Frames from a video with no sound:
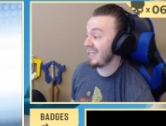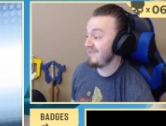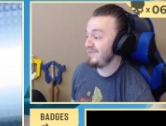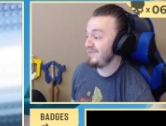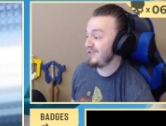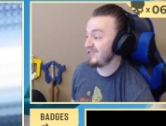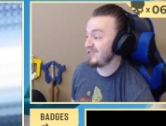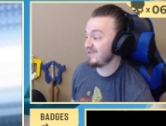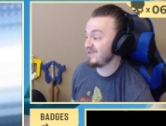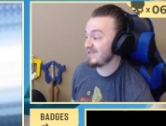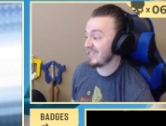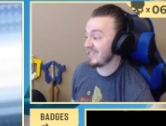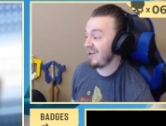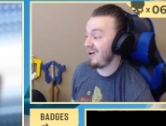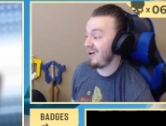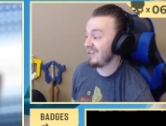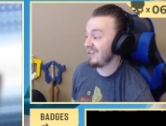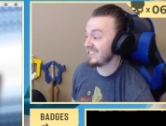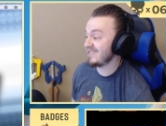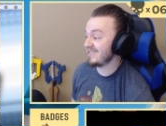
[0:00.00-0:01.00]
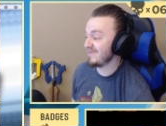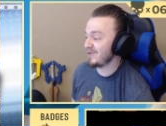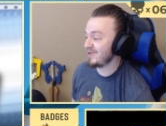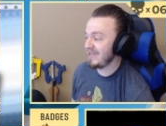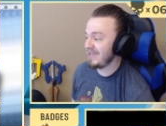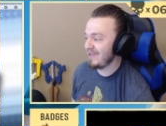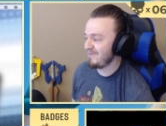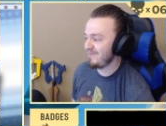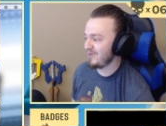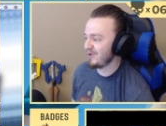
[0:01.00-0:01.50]
music was awesome. Can we
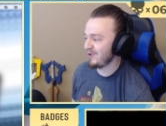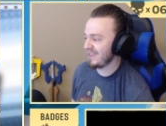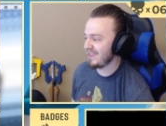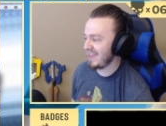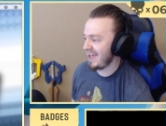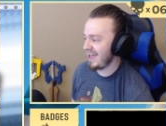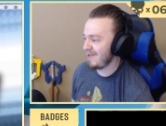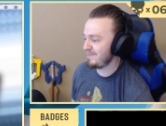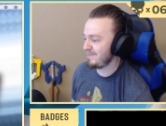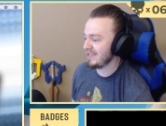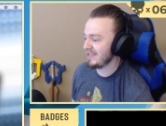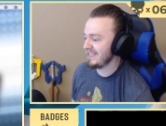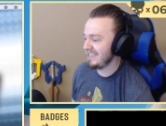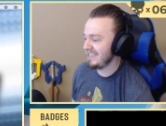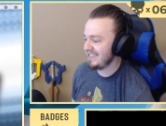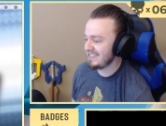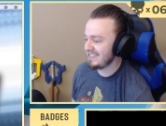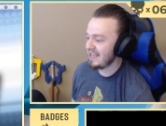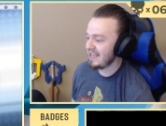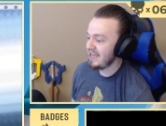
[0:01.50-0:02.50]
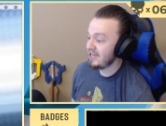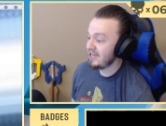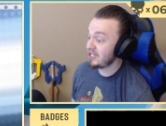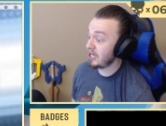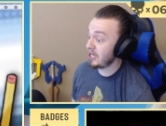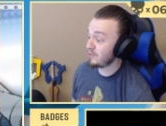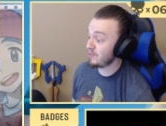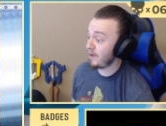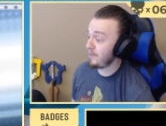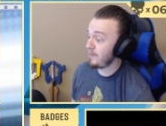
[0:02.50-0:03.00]
have more of that, please?
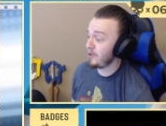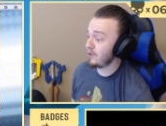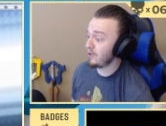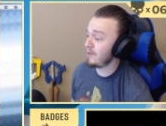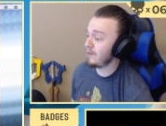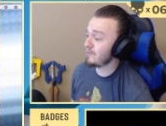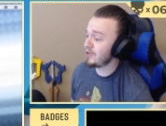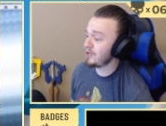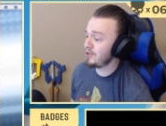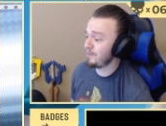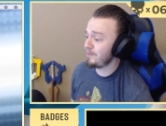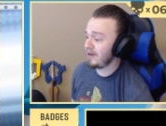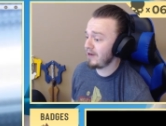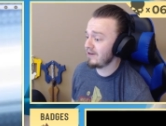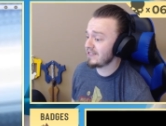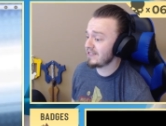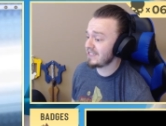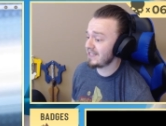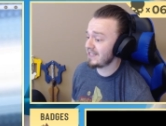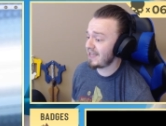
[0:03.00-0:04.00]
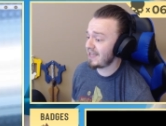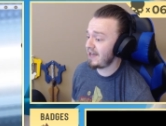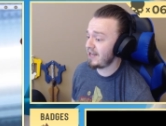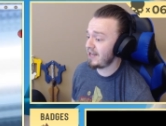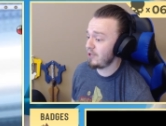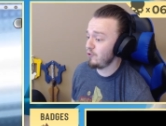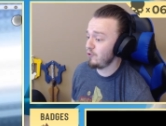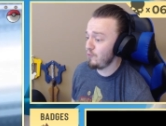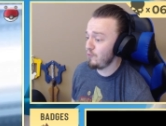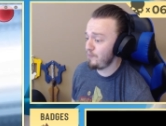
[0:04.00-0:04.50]
Challenged by Pokemon Breeder Perry. Sends out
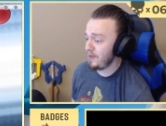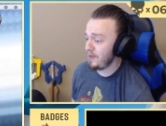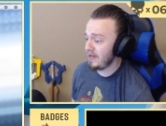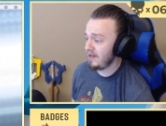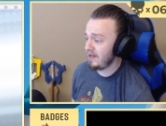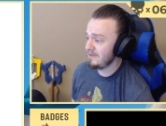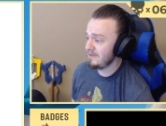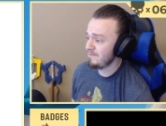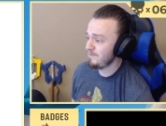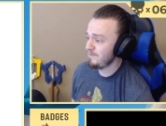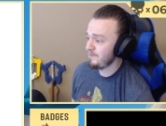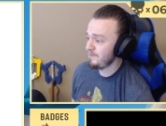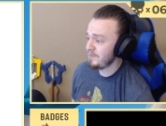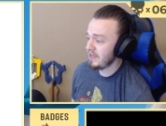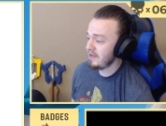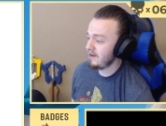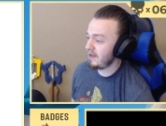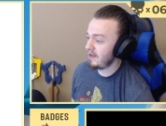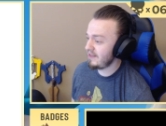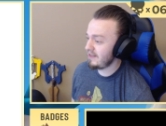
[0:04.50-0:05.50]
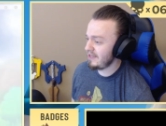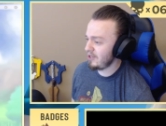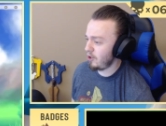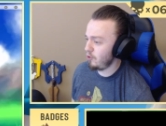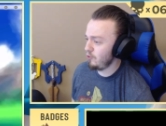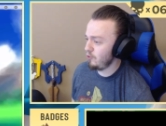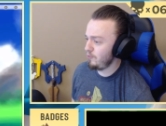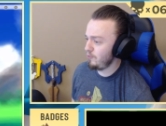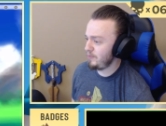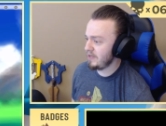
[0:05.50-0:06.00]
a Hoopa. I think
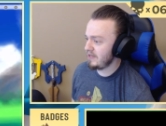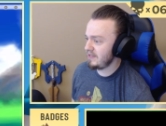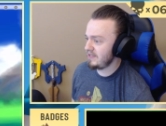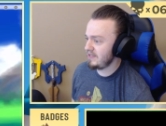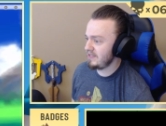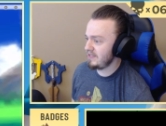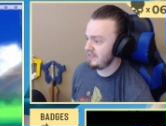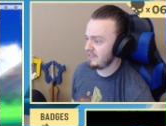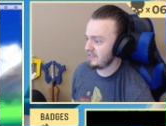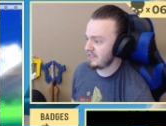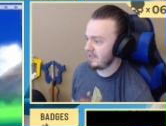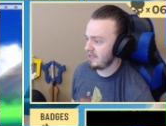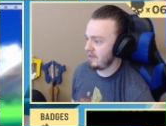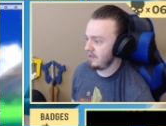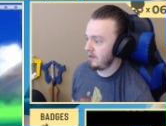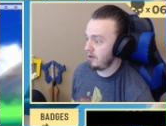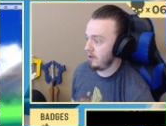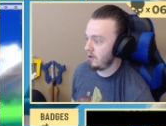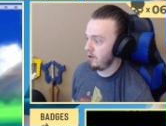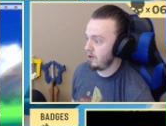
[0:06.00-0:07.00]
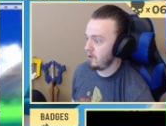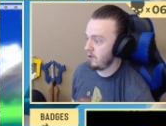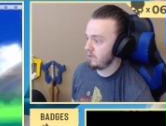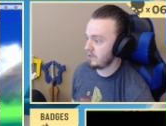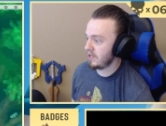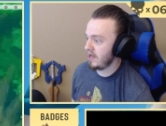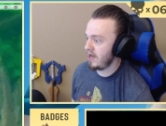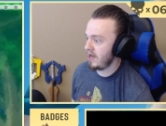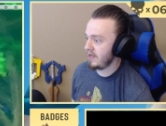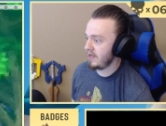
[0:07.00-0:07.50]
Hoopa is... Oh,
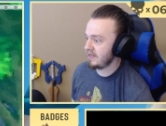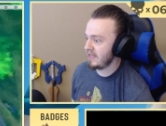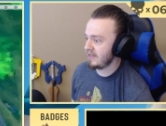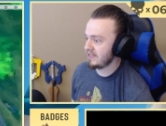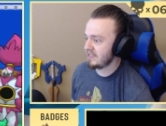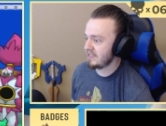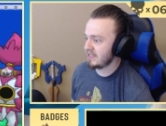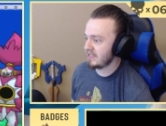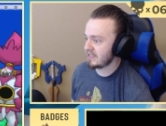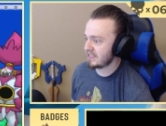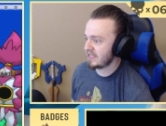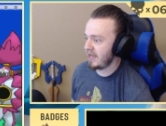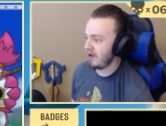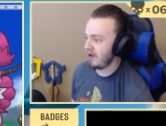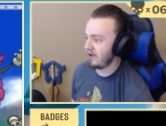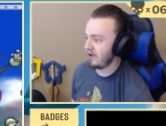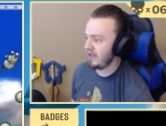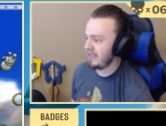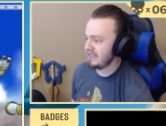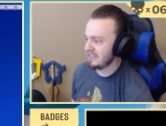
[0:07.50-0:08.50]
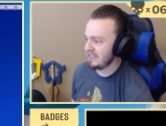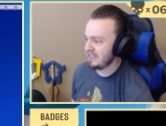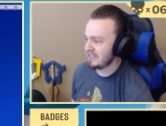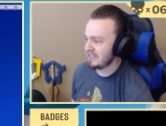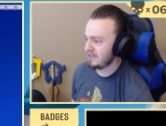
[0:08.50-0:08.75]
God. Yeah, this is a scary... Isn't this